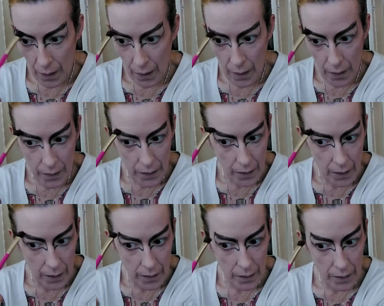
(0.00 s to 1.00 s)
I see
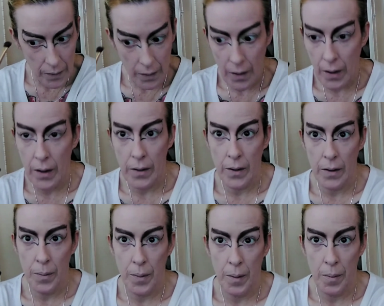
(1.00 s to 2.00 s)
like, like the
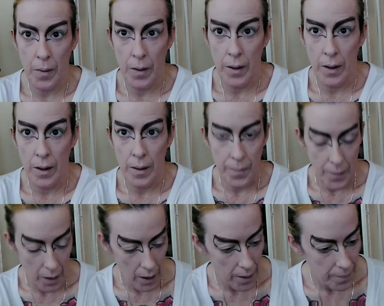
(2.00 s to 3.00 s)
craziest people in
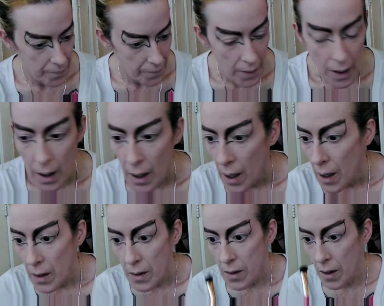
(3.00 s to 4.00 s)
there. Okay.
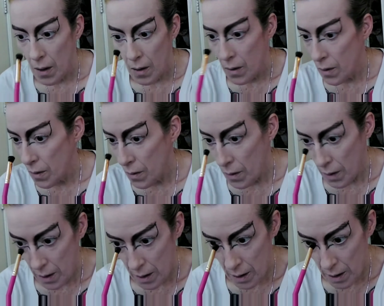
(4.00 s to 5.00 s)
So,
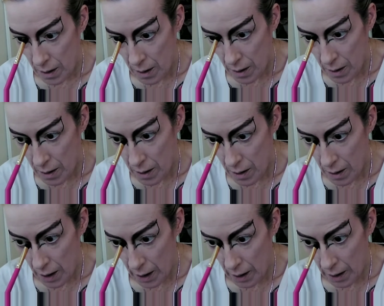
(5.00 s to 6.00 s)
and
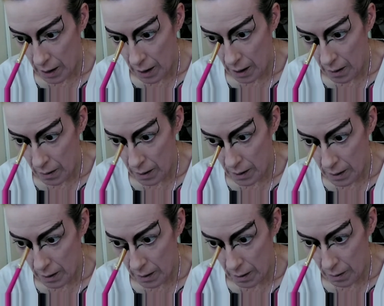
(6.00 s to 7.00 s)
drag it down
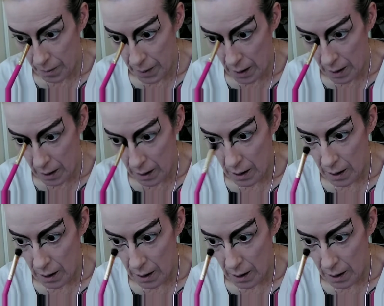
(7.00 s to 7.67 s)
just a little bit.